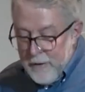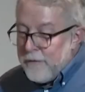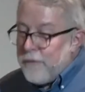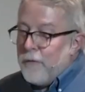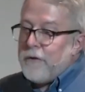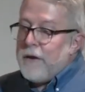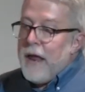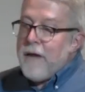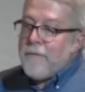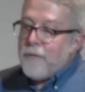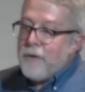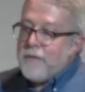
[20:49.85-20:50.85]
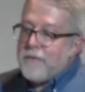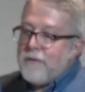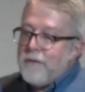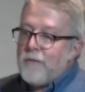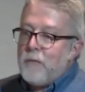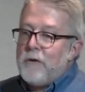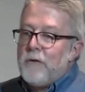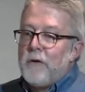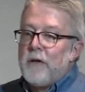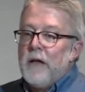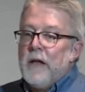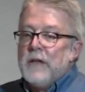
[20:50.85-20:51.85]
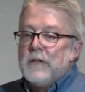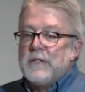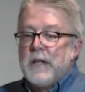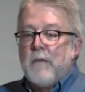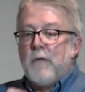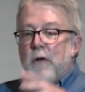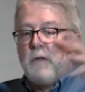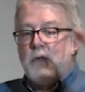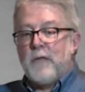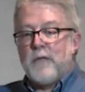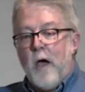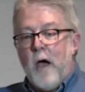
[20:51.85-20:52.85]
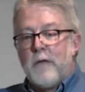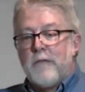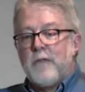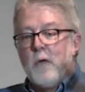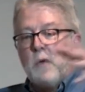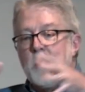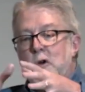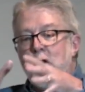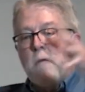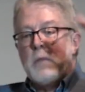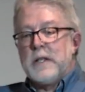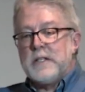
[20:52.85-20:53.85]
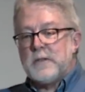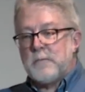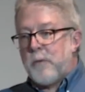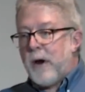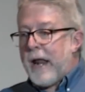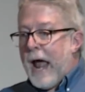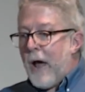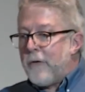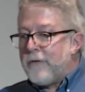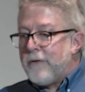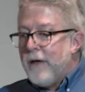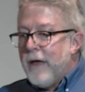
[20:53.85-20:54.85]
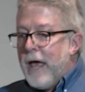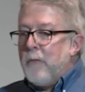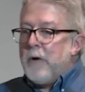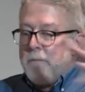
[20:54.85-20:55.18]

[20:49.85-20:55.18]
So today, for instance, we took several of the songs that we normally spread out and